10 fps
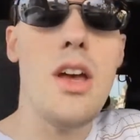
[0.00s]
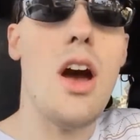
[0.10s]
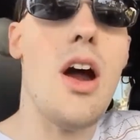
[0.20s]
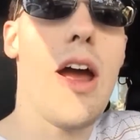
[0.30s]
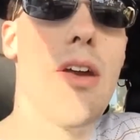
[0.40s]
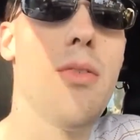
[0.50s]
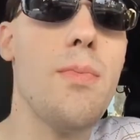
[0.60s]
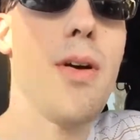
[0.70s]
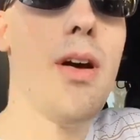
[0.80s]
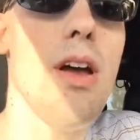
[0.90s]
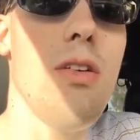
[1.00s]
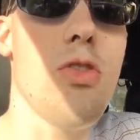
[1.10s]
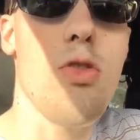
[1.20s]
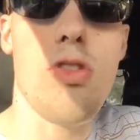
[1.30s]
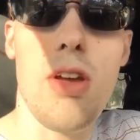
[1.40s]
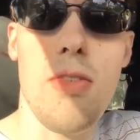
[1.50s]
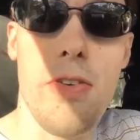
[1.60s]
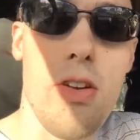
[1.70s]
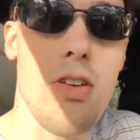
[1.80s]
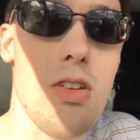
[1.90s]
All right. As soon as I
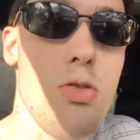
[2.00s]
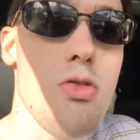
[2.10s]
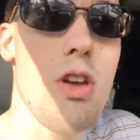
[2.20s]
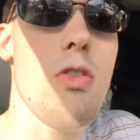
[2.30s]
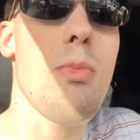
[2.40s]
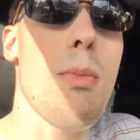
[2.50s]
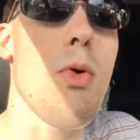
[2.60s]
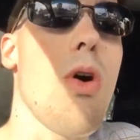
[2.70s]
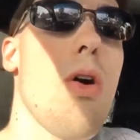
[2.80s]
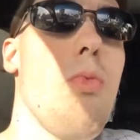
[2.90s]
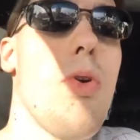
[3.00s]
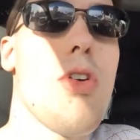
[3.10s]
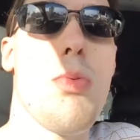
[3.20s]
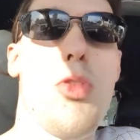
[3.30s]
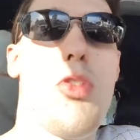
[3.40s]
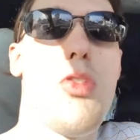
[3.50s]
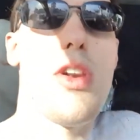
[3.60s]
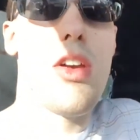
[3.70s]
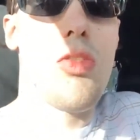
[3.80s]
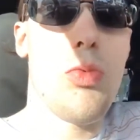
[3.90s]
figure, as soon as I remember what we're supposed to do
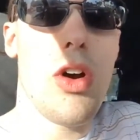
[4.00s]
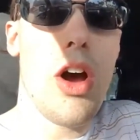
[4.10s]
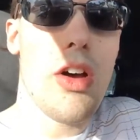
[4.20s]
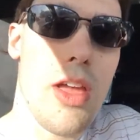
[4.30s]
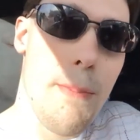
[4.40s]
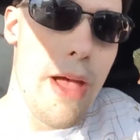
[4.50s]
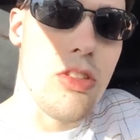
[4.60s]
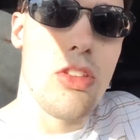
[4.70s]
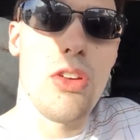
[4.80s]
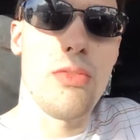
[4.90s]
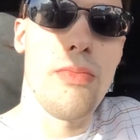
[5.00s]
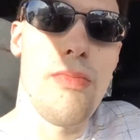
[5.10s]
next, well, I'll get back to you.